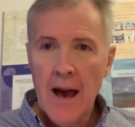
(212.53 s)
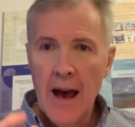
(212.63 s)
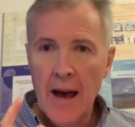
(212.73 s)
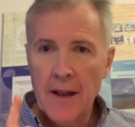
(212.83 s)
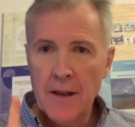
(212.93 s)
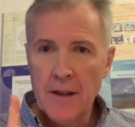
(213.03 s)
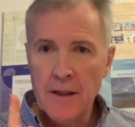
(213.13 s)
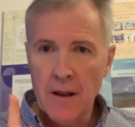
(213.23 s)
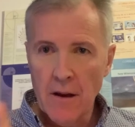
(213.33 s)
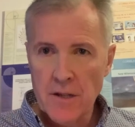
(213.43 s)
And
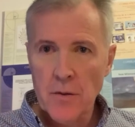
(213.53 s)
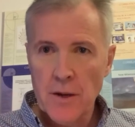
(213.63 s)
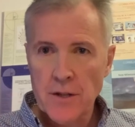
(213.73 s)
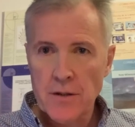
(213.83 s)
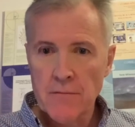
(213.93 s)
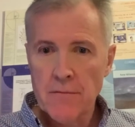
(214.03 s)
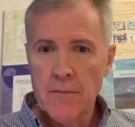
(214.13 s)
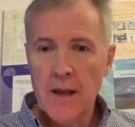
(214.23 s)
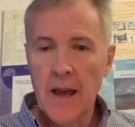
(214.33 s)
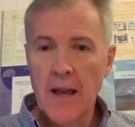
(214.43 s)
the last question
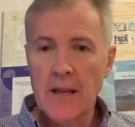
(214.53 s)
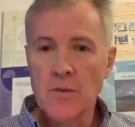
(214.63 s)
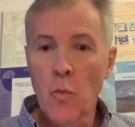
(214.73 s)
is,